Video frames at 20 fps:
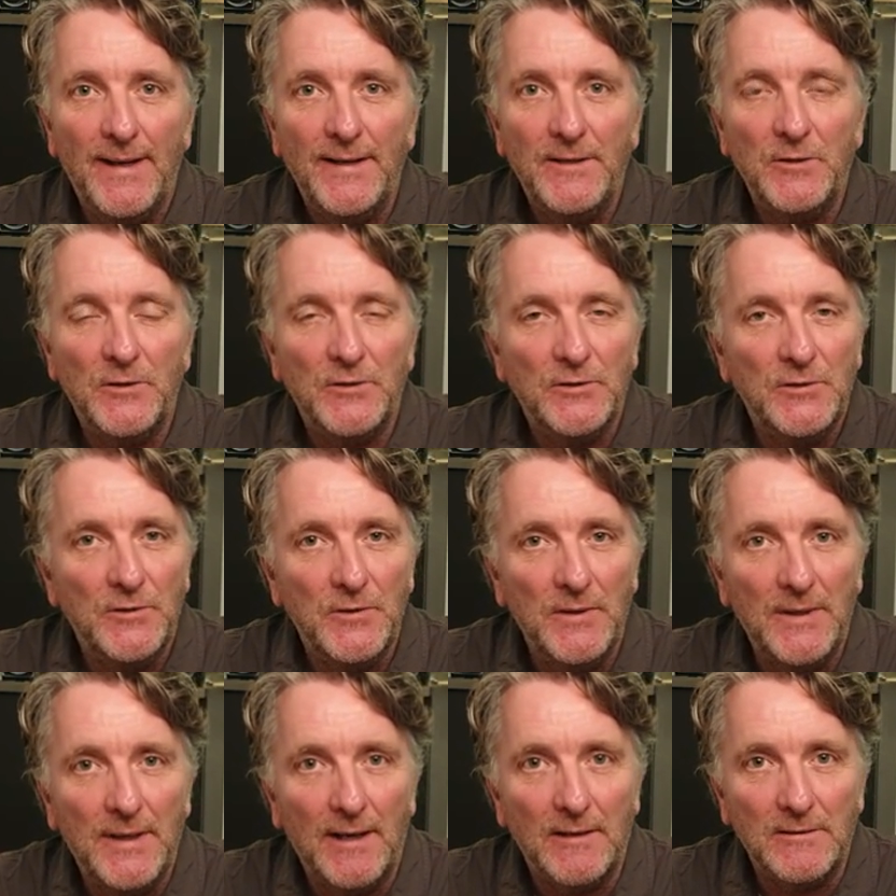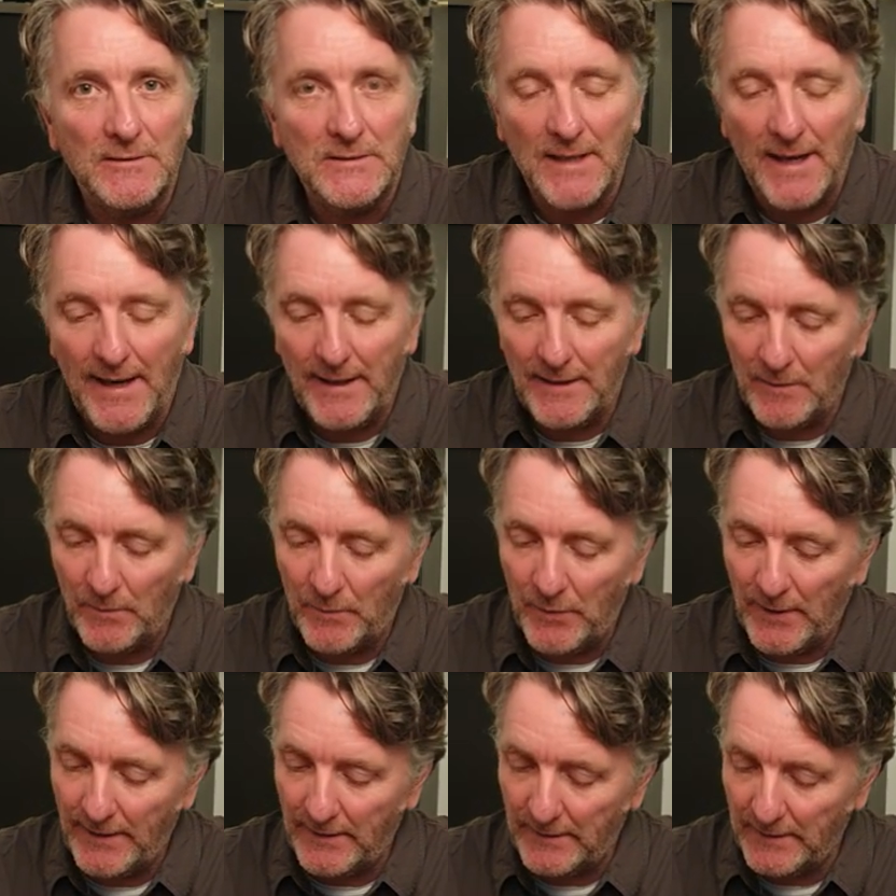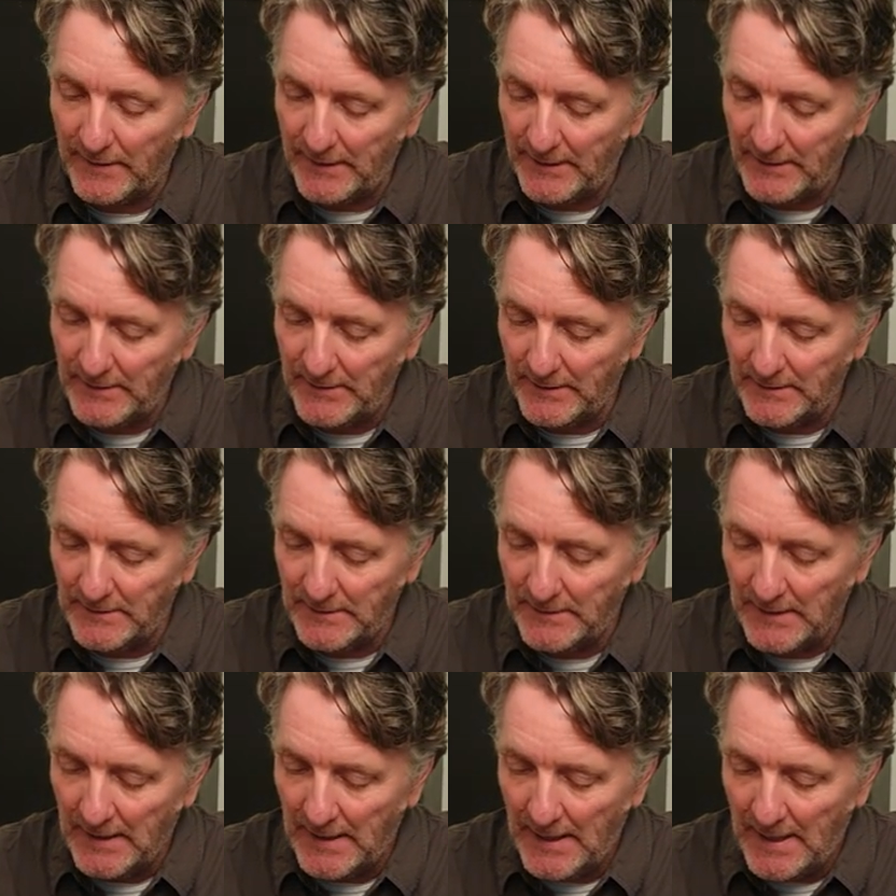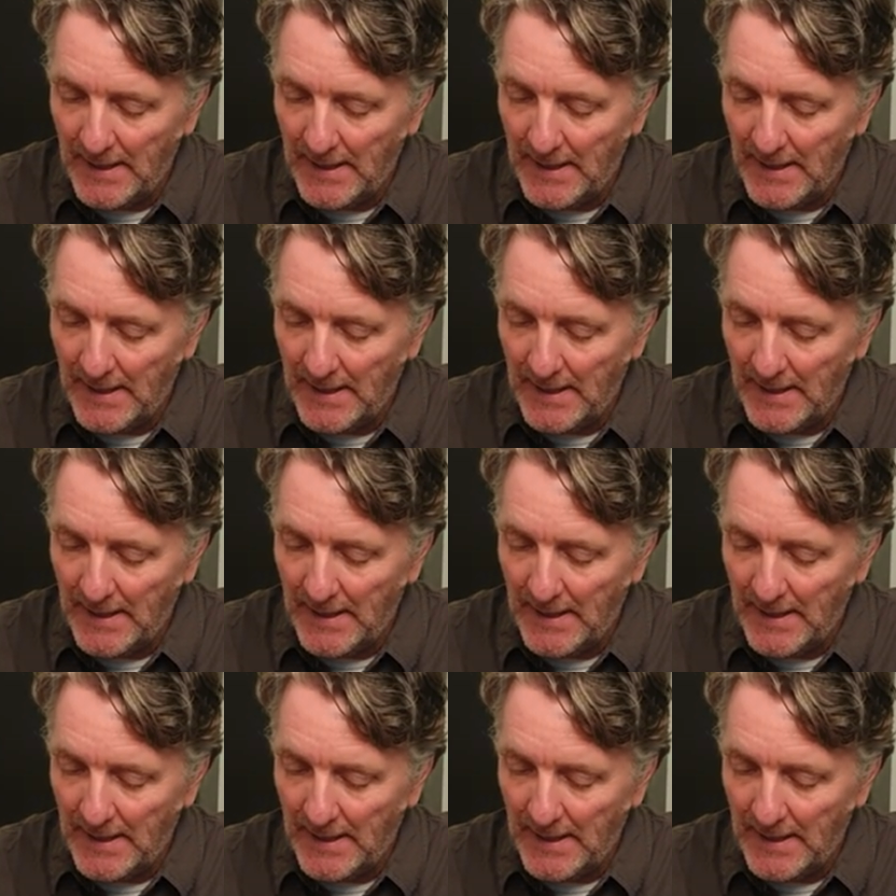and you're shooting outside in bright conditions